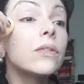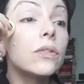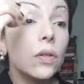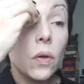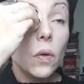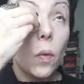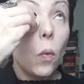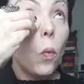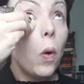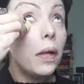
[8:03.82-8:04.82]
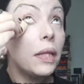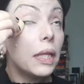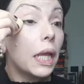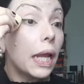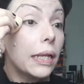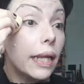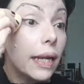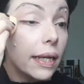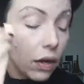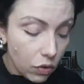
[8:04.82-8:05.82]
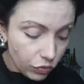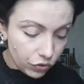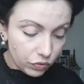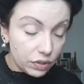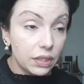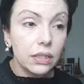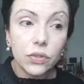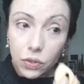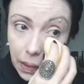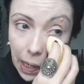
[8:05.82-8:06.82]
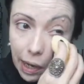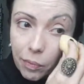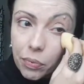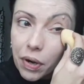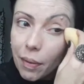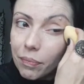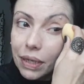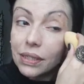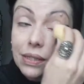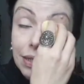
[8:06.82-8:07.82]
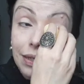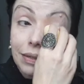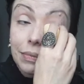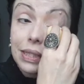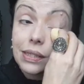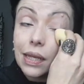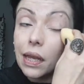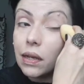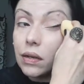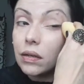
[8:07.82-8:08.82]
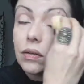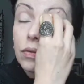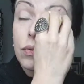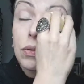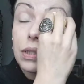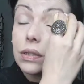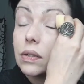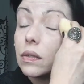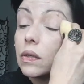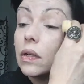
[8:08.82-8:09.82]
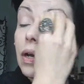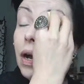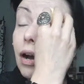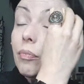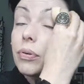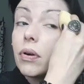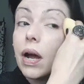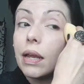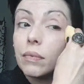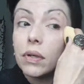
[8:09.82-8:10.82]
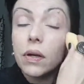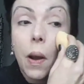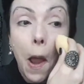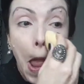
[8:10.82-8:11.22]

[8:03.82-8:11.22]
So one thing that I also did today, I prepped my skin with a primer.